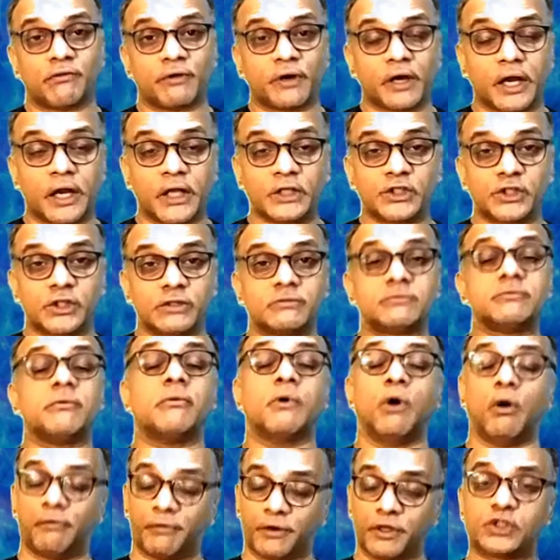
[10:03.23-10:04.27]
of relation
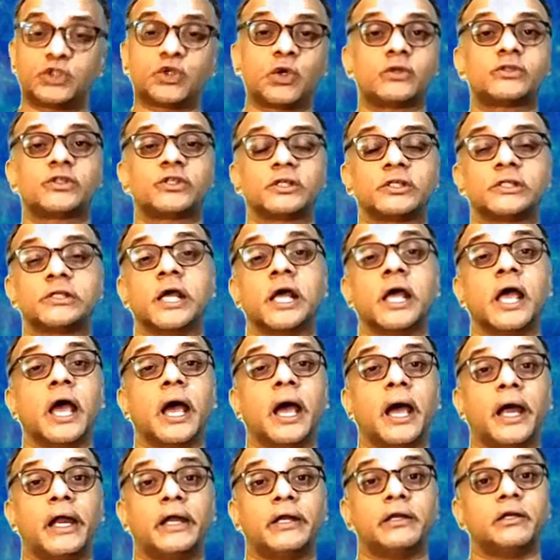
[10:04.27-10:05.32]
of resources,
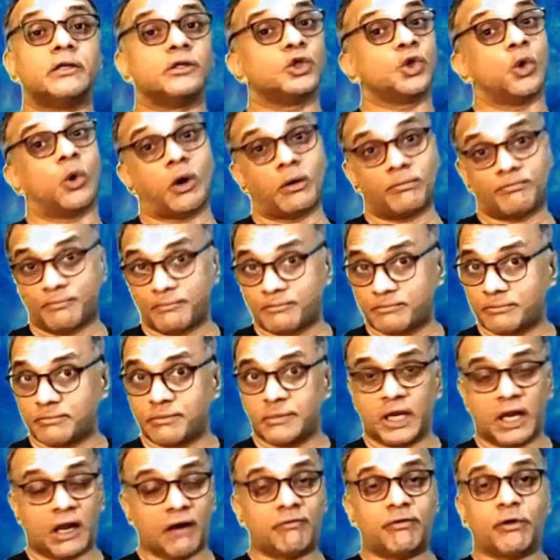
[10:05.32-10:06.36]
and you are
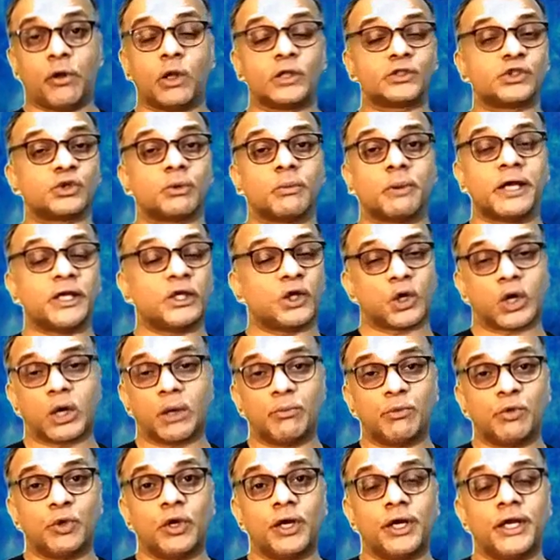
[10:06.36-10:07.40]
loved also by your
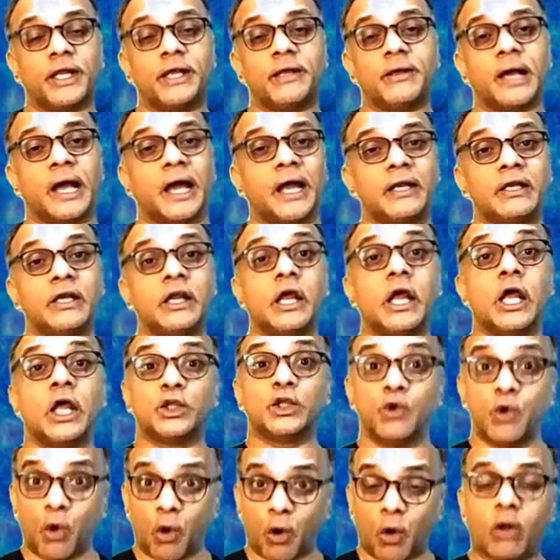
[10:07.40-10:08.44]
community, and
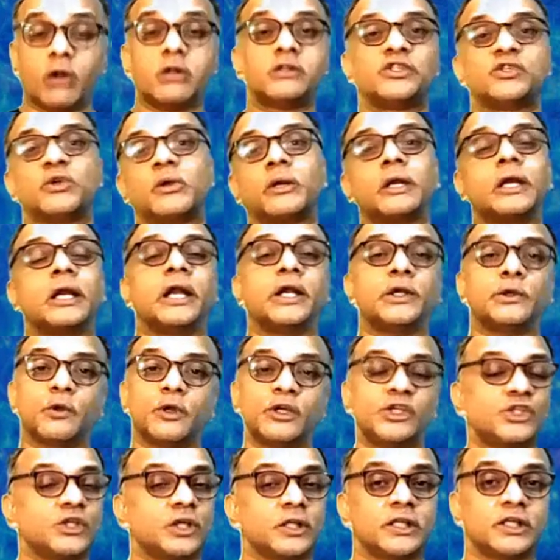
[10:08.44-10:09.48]
you also relate
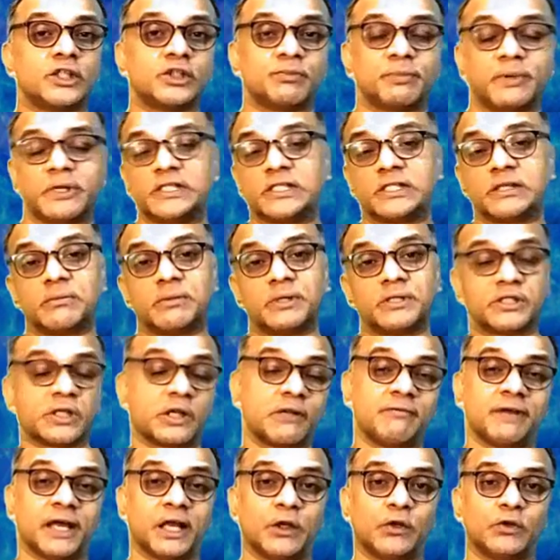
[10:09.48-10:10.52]
to each other's principles
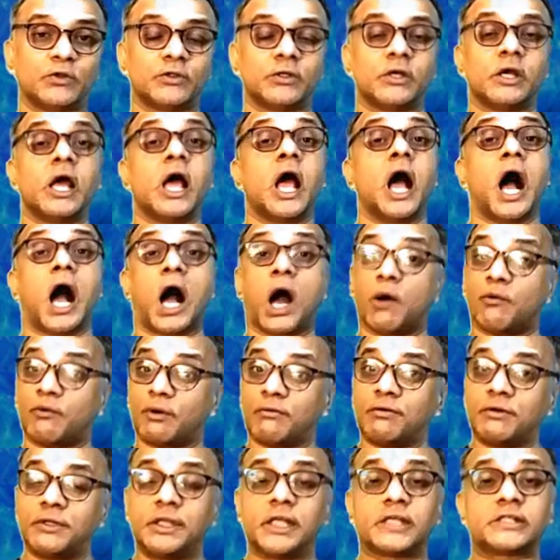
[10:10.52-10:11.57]
and values.
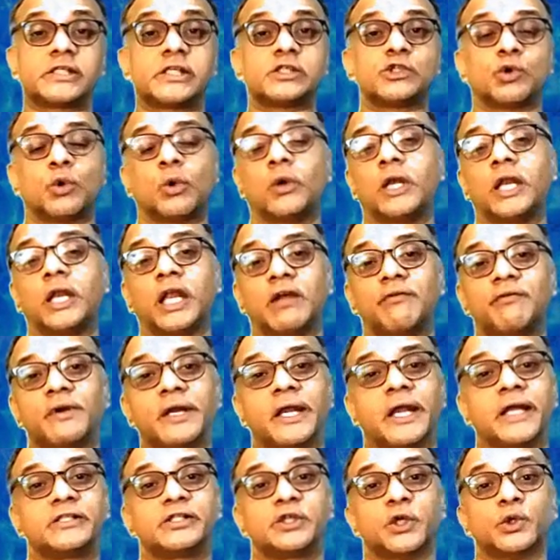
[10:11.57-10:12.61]
However, this is only if
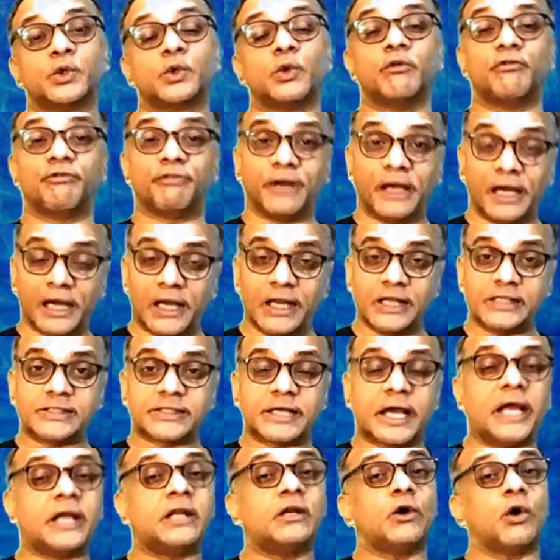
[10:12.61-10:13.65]
it gets into a friendly
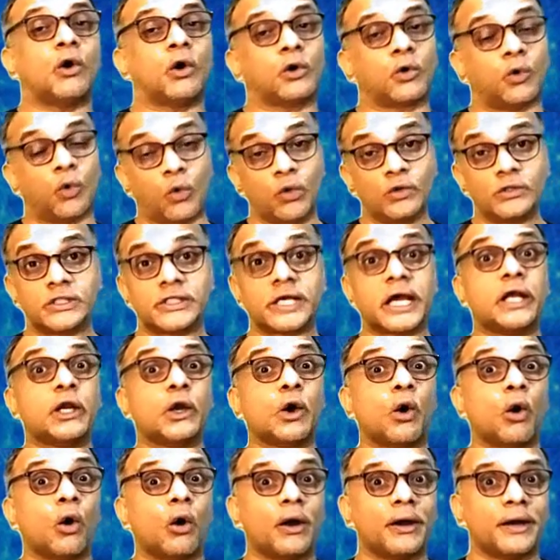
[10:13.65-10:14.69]
sign or own
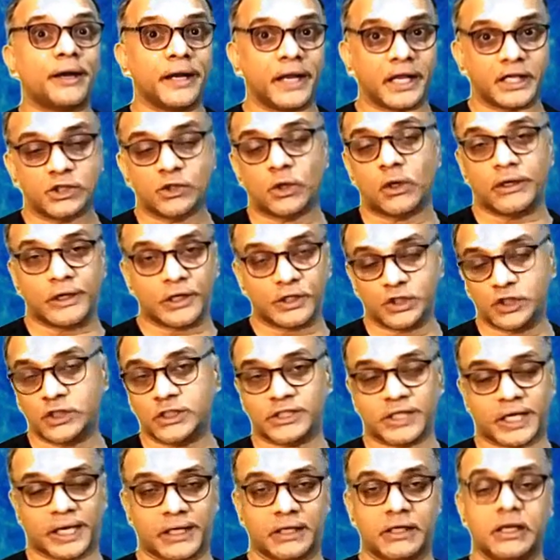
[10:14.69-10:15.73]
sign or an
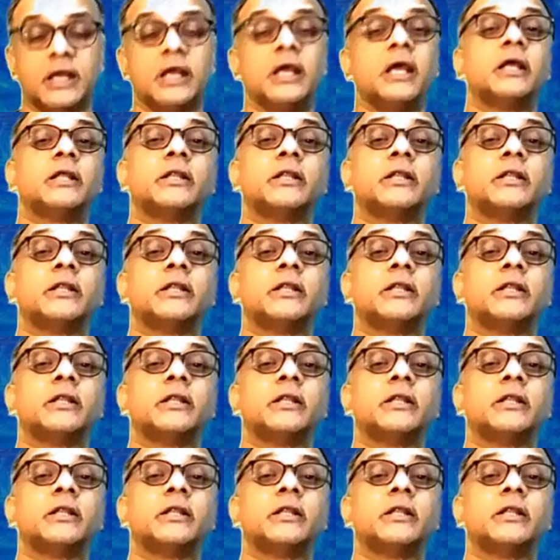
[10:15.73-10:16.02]
exaltation sign.